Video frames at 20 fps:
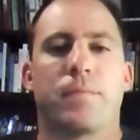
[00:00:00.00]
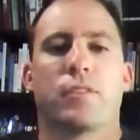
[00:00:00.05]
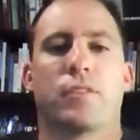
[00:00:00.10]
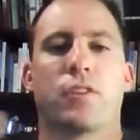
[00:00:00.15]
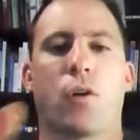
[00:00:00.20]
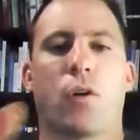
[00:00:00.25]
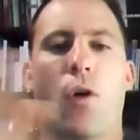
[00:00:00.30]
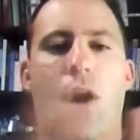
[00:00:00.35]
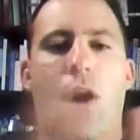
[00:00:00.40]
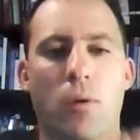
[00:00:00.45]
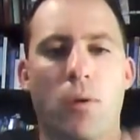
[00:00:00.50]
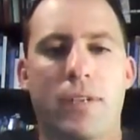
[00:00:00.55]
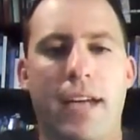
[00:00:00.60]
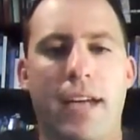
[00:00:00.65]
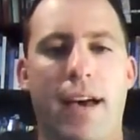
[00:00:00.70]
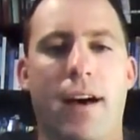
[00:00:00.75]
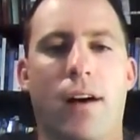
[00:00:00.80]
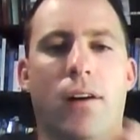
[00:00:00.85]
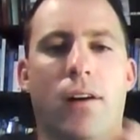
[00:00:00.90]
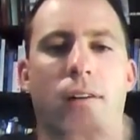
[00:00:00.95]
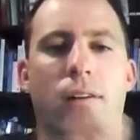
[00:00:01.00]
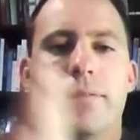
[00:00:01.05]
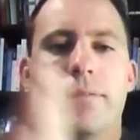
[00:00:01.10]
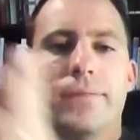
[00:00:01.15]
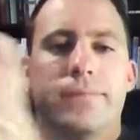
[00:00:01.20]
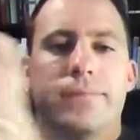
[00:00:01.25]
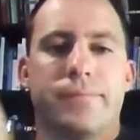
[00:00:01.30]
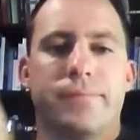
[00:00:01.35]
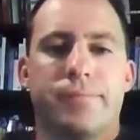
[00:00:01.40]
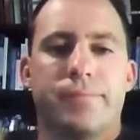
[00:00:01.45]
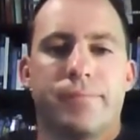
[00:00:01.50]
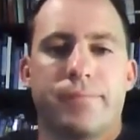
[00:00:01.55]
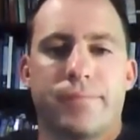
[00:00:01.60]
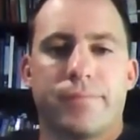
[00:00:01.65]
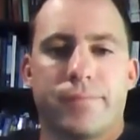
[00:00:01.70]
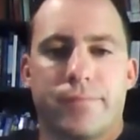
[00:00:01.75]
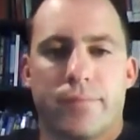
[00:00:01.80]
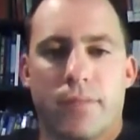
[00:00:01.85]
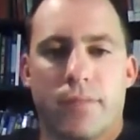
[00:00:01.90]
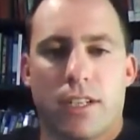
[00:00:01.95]
So hotel,
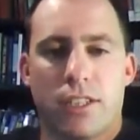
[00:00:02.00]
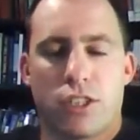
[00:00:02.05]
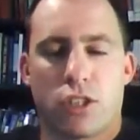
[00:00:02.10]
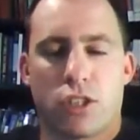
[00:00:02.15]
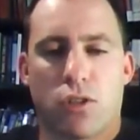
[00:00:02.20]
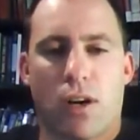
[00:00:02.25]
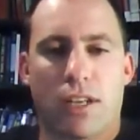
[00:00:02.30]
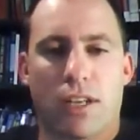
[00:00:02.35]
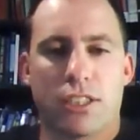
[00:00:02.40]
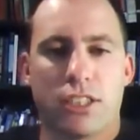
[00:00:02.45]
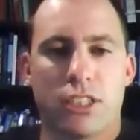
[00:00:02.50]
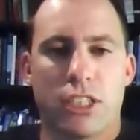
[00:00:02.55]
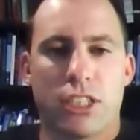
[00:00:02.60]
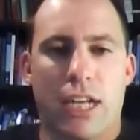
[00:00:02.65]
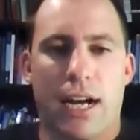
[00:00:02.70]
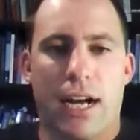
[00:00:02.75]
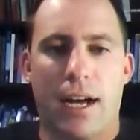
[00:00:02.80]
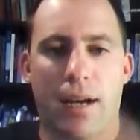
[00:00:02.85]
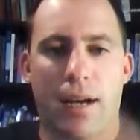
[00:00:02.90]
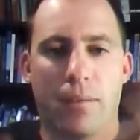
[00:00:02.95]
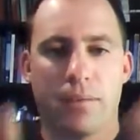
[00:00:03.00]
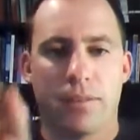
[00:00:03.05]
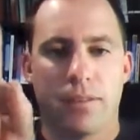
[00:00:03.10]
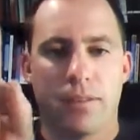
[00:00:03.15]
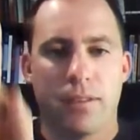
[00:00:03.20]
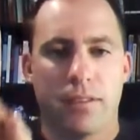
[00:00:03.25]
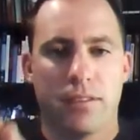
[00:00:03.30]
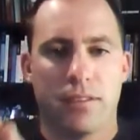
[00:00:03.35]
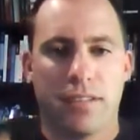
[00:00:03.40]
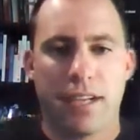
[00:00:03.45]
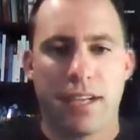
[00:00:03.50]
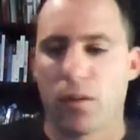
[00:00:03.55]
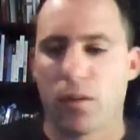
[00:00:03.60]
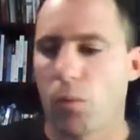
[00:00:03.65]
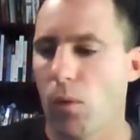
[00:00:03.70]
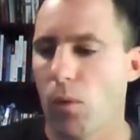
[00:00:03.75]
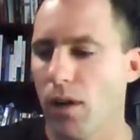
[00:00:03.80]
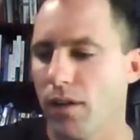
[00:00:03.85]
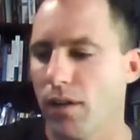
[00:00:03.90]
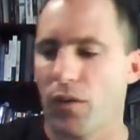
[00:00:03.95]
construction jobs, tier
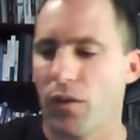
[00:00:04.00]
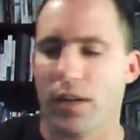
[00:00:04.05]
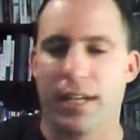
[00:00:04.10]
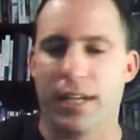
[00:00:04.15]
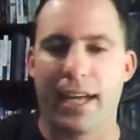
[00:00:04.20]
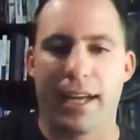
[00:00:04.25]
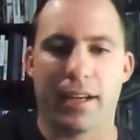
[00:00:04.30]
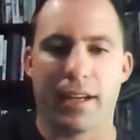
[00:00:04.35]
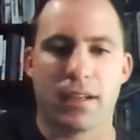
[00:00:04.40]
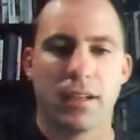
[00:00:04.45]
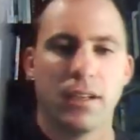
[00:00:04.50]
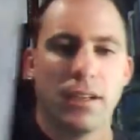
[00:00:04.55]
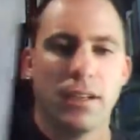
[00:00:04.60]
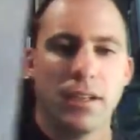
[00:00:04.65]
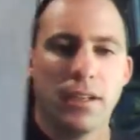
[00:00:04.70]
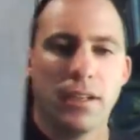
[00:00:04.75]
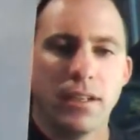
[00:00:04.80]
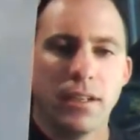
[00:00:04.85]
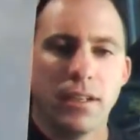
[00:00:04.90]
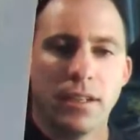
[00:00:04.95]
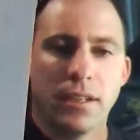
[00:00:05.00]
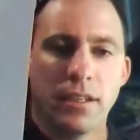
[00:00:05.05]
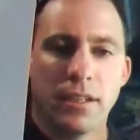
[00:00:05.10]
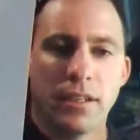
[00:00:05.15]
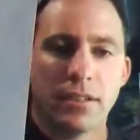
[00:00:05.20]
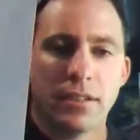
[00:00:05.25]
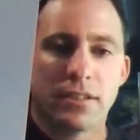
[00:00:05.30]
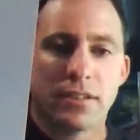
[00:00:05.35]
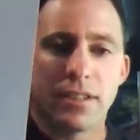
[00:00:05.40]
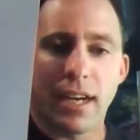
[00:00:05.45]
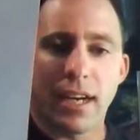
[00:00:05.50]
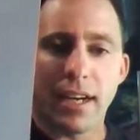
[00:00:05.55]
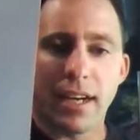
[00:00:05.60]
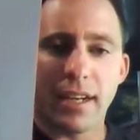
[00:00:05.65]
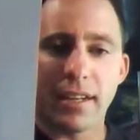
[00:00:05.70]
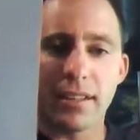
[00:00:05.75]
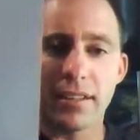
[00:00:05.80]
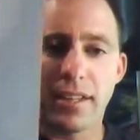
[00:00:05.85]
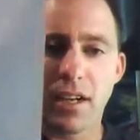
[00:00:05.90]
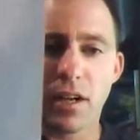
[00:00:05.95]
1 of our cake. Second tier of
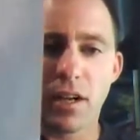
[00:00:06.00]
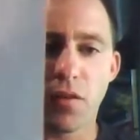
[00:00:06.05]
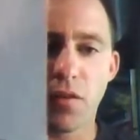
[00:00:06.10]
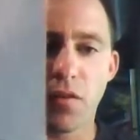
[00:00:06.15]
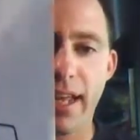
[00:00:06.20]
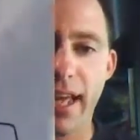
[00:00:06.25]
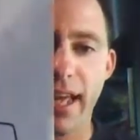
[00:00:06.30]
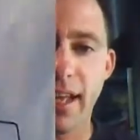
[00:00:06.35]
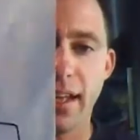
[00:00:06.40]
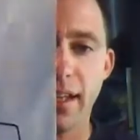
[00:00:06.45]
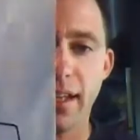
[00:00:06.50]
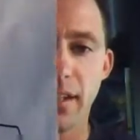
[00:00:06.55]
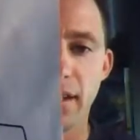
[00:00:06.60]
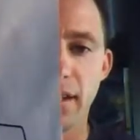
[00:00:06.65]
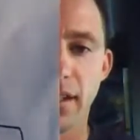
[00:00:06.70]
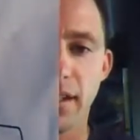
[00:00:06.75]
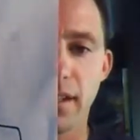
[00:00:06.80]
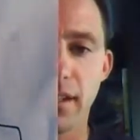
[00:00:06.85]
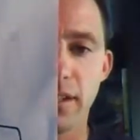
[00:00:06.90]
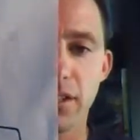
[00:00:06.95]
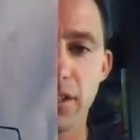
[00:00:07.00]
our cake is jobs